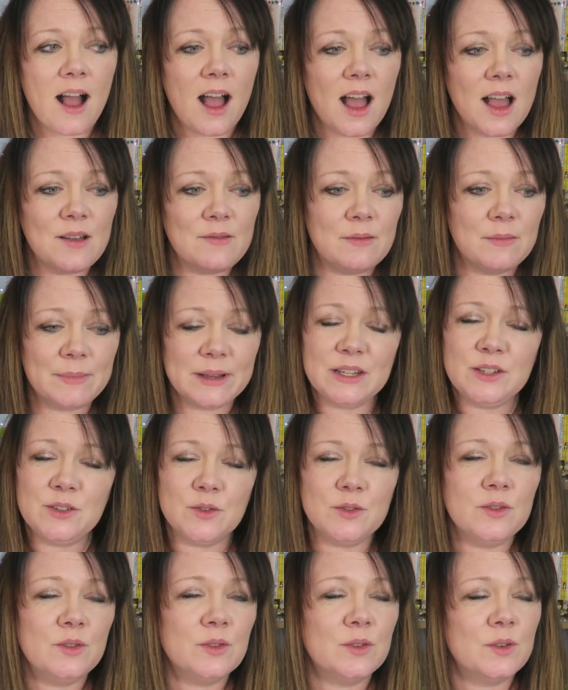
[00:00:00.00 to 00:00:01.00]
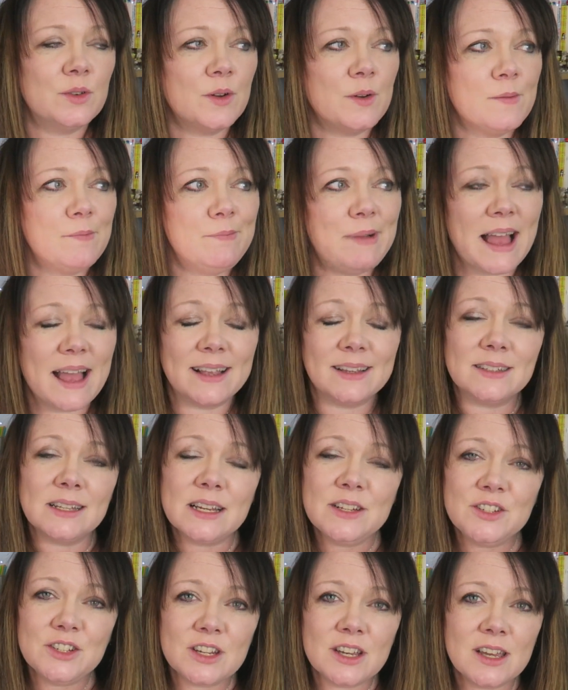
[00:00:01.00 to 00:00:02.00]
make sure you're paying
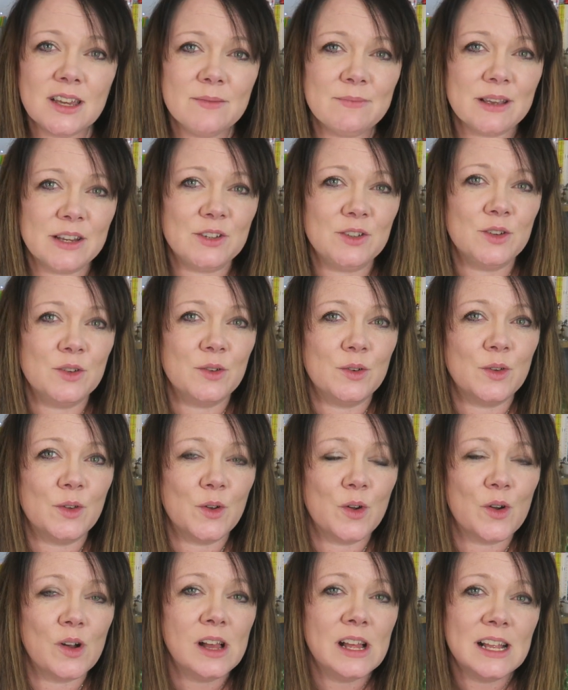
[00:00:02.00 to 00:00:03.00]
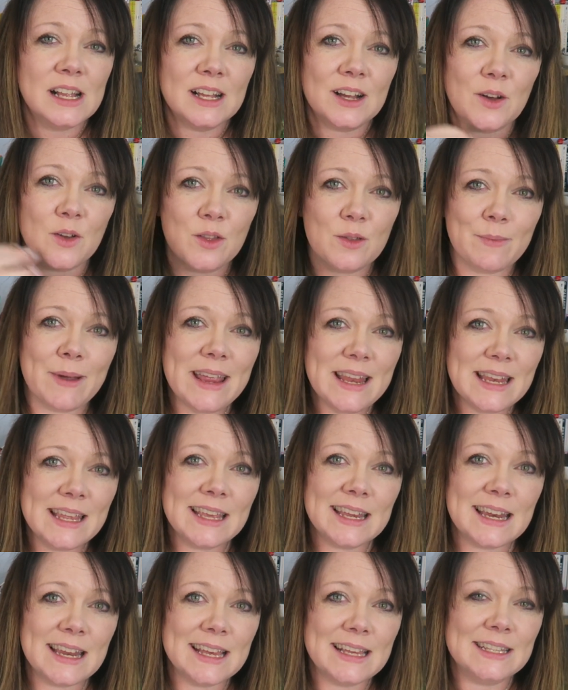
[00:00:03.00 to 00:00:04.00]
attention, make sure you're on the
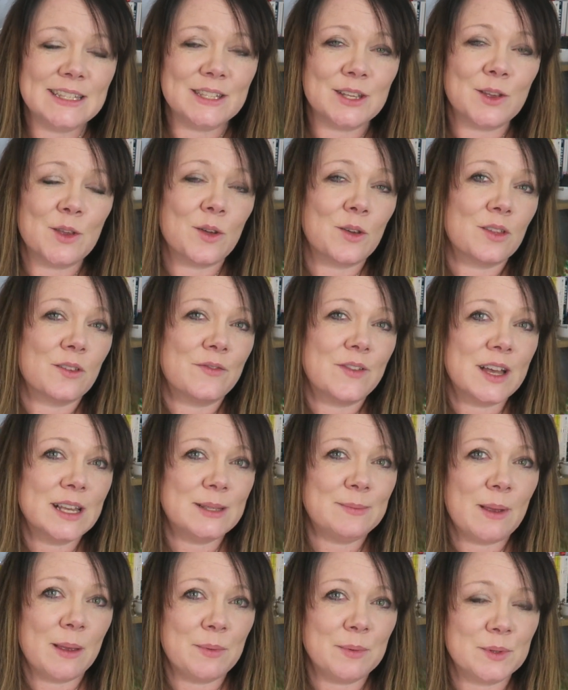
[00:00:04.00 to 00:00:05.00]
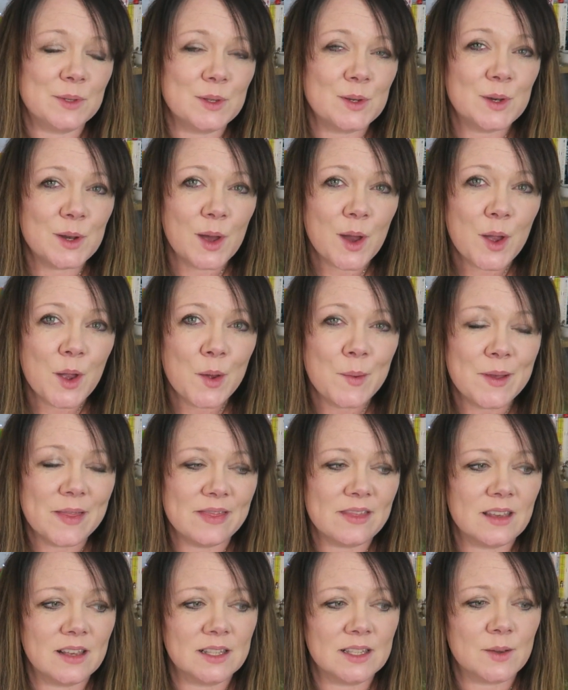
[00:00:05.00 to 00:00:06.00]
mailing list so you're the first people to know
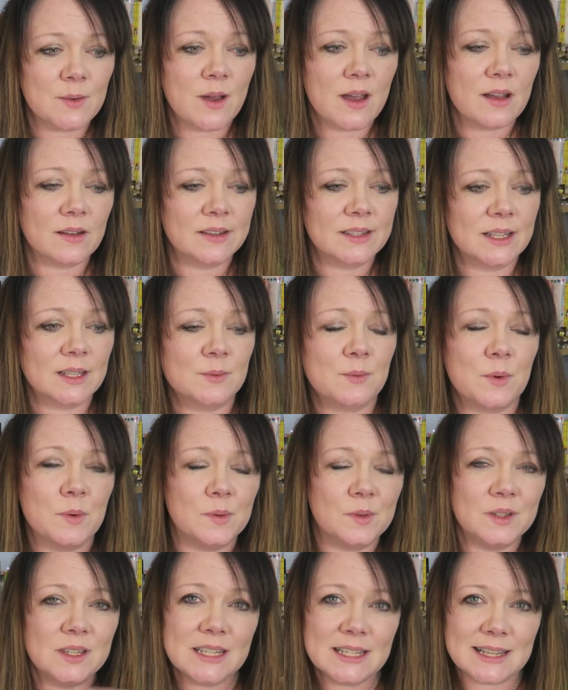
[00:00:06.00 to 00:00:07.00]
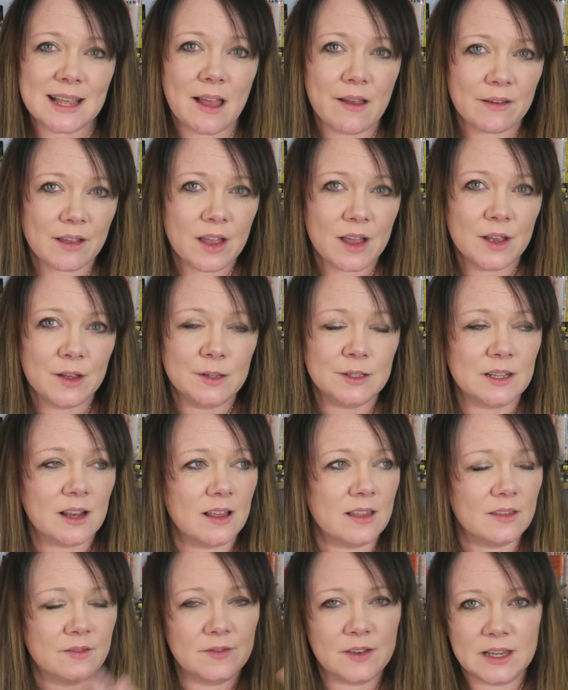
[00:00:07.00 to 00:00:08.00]
when things go out, because that's for all the discount codes,
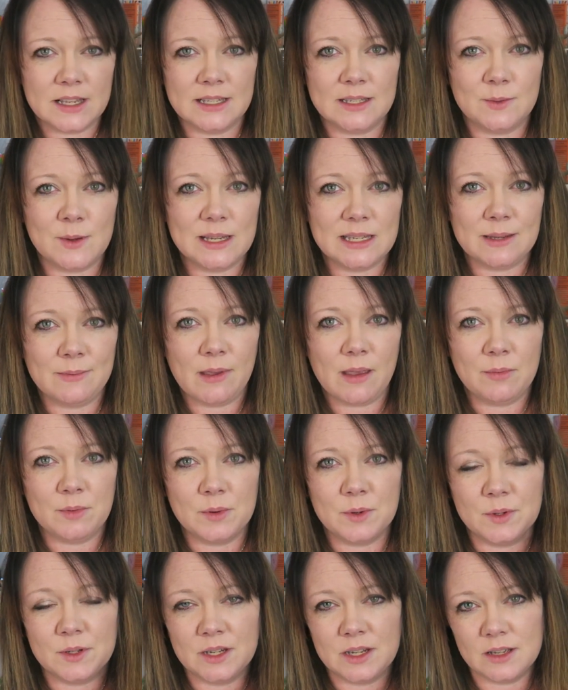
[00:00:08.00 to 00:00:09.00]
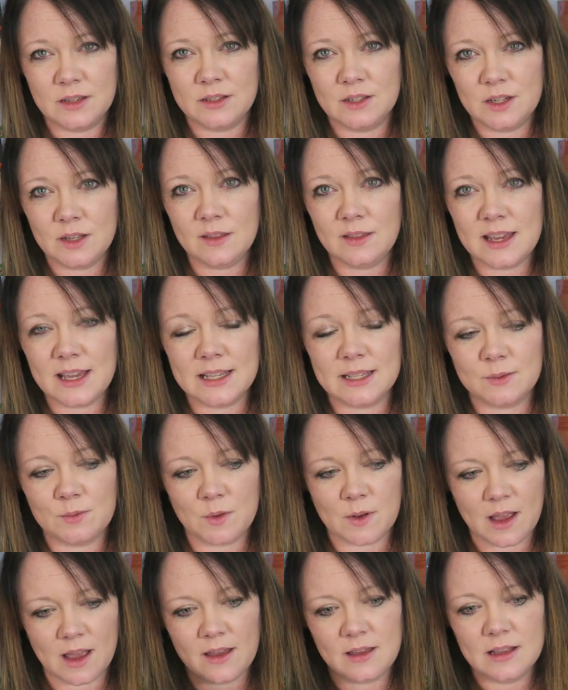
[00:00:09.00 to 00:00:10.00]
like the first 20 people to do this
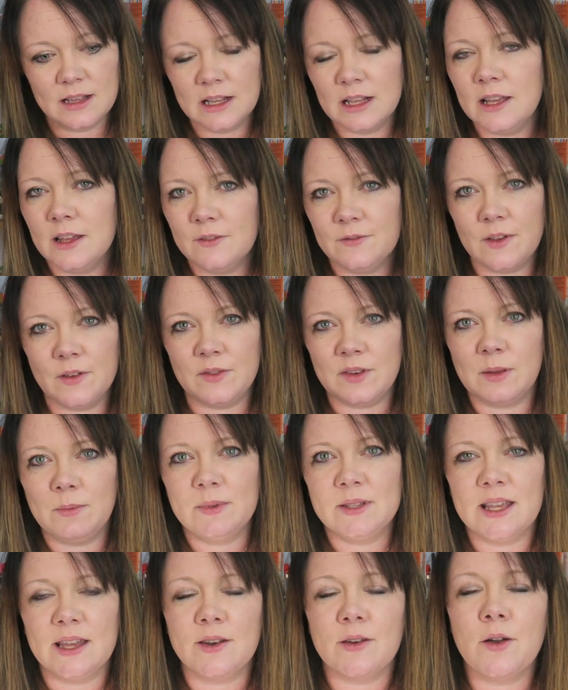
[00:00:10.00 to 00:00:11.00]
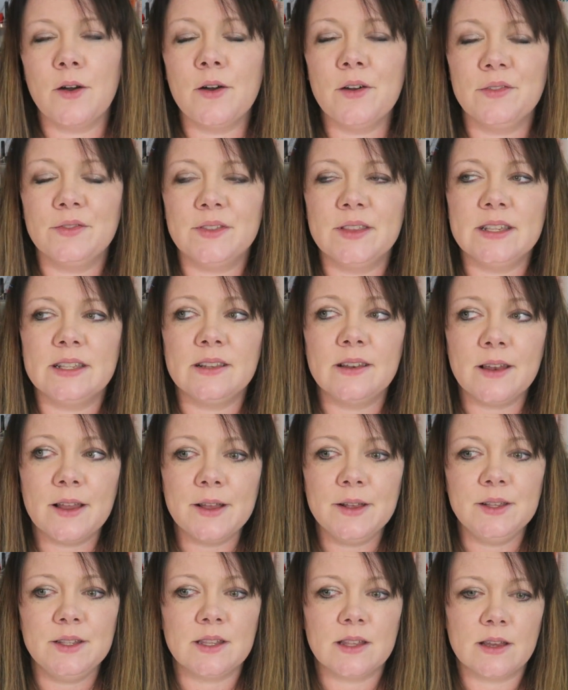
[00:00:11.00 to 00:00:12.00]
will get 50% off. There's
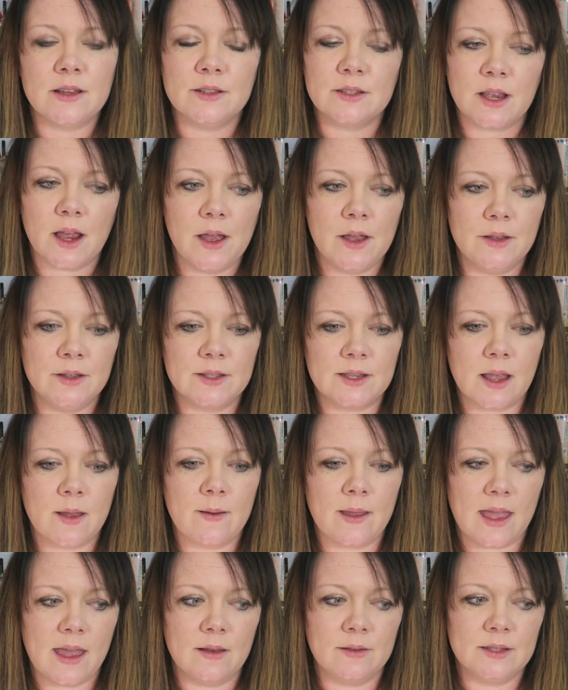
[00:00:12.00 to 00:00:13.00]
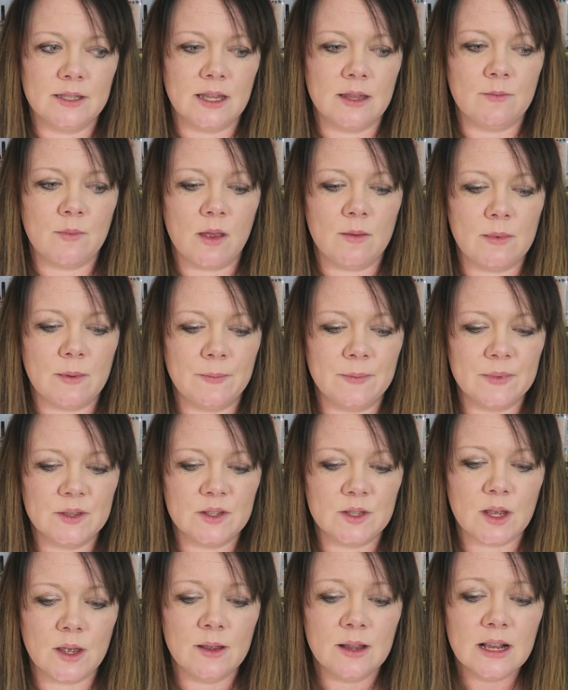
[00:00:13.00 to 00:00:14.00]
loads of those codes going out at the moment,
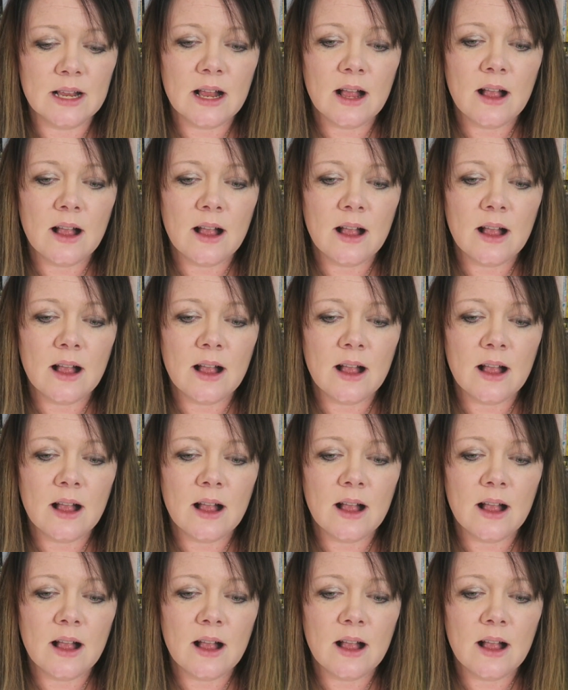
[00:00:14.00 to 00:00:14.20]
so